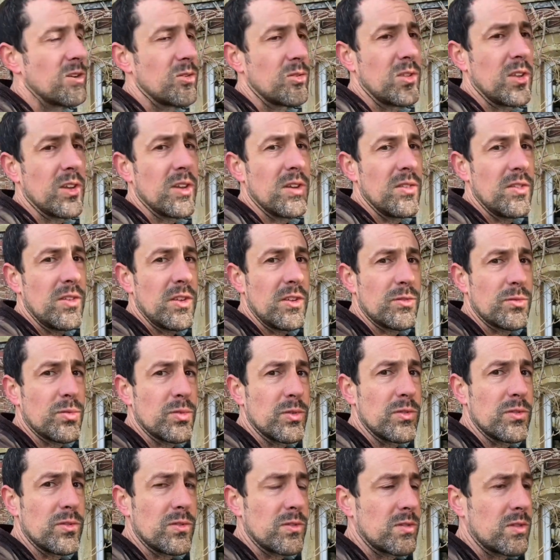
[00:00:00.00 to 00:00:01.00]
This
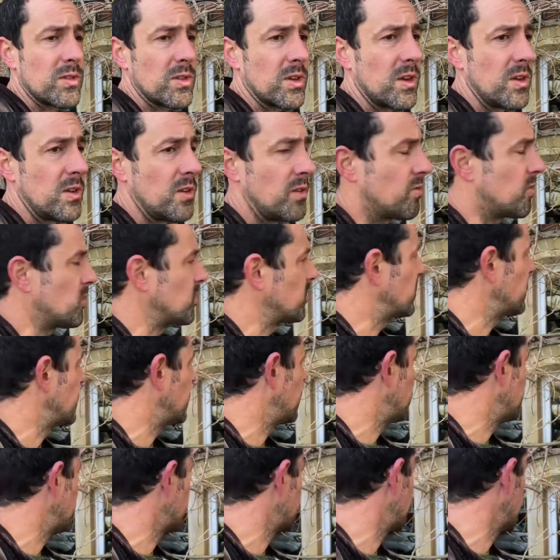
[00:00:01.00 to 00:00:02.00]
was kind of already
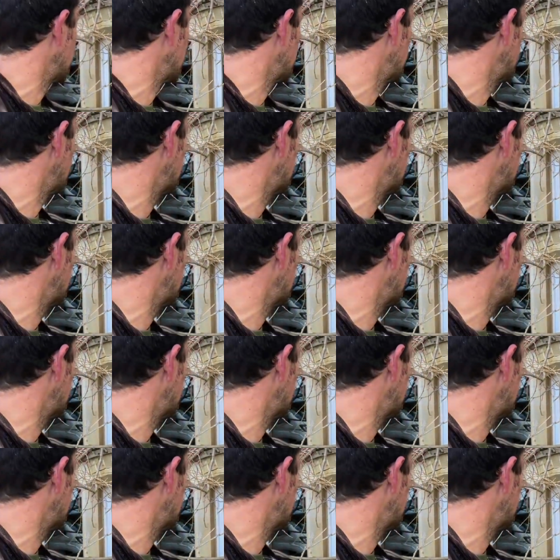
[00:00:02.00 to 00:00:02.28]
like it,